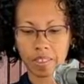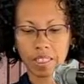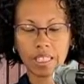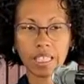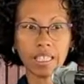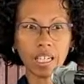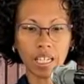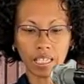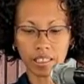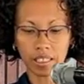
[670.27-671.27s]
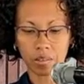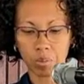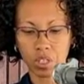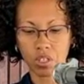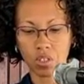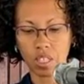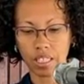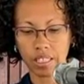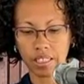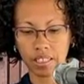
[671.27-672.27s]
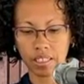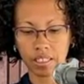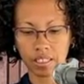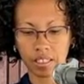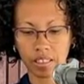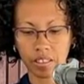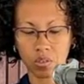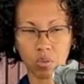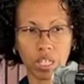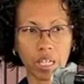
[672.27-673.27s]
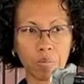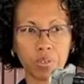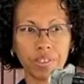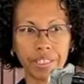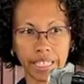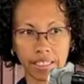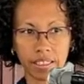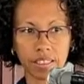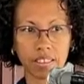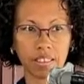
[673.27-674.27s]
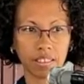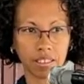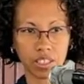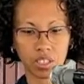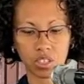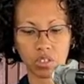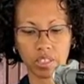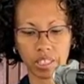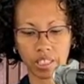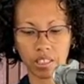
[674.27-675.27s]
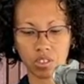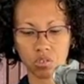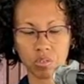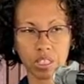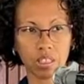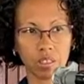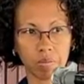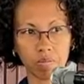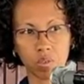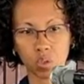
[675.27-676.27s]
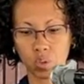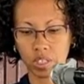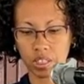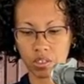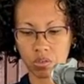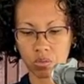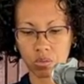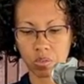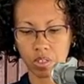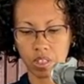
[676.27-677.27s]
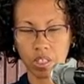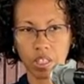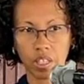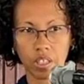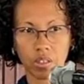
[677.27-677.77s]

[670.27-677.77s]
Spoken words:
And last but not least, will happen next Sunday, according to the